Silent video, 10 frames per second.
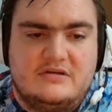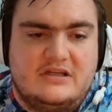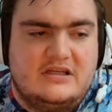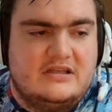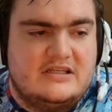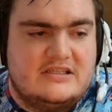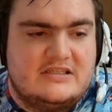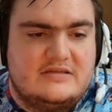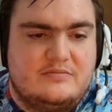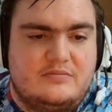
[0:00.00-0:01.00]
need
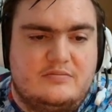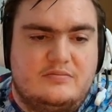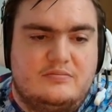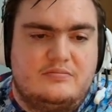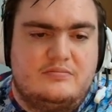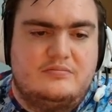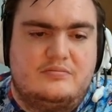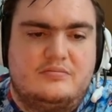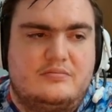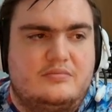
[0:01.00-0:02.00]
this
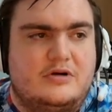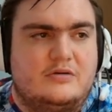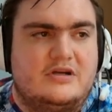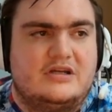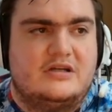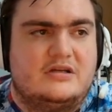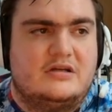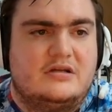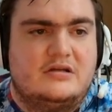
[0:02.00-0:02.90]
broken.